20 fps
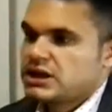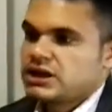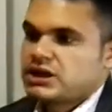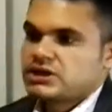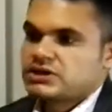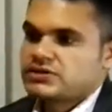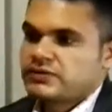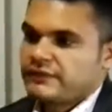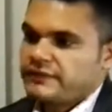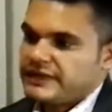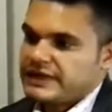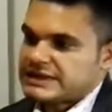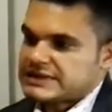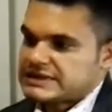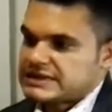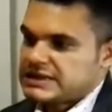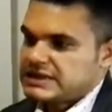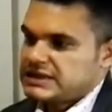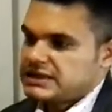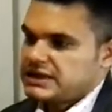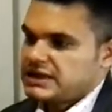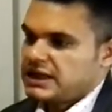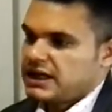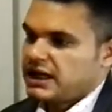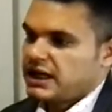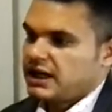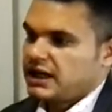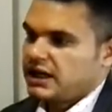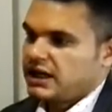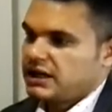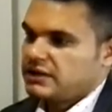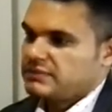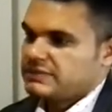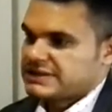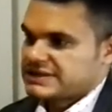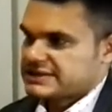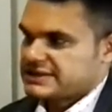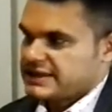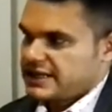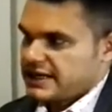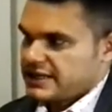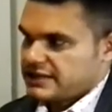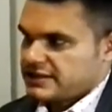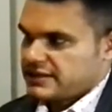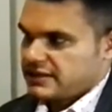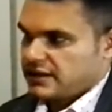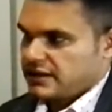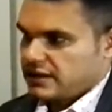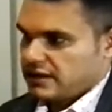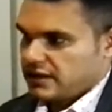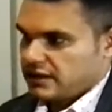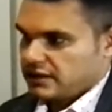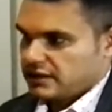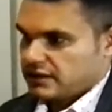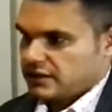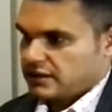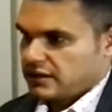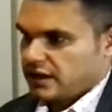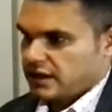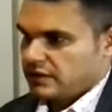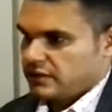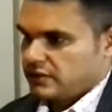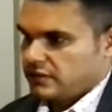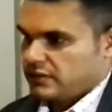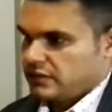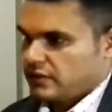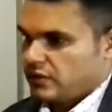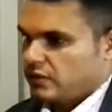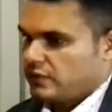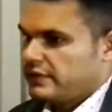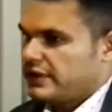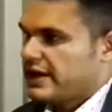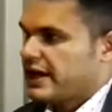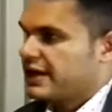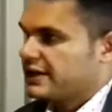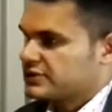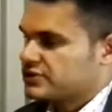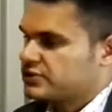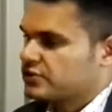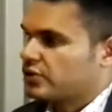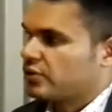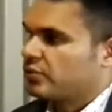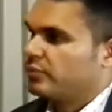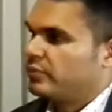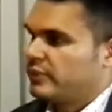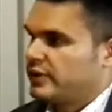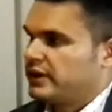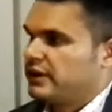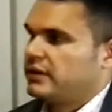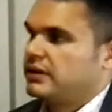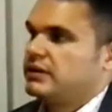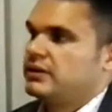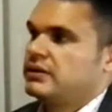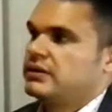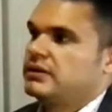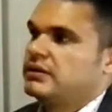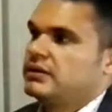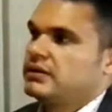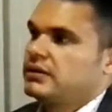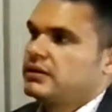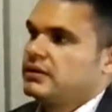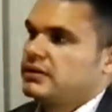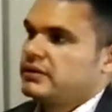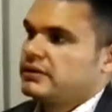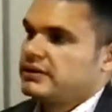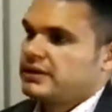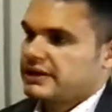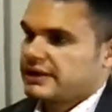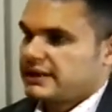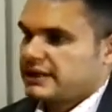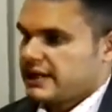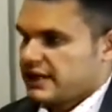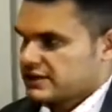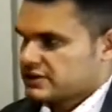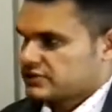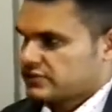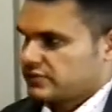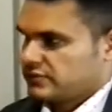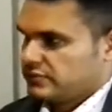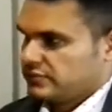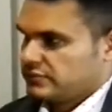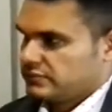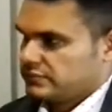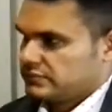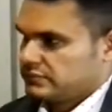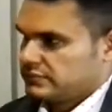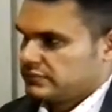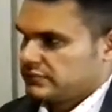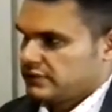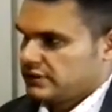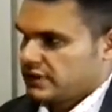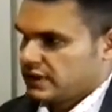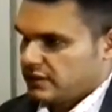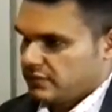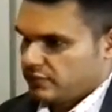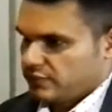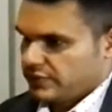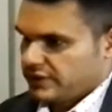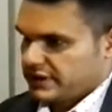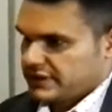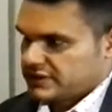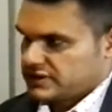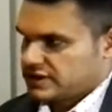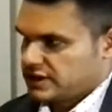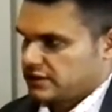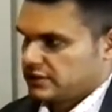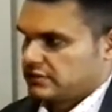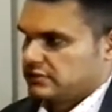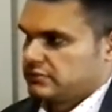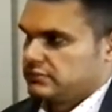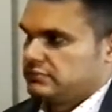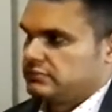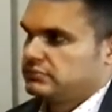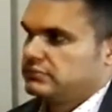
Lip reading: So first thing, I must say that I would like to compare the classroom with a jungle.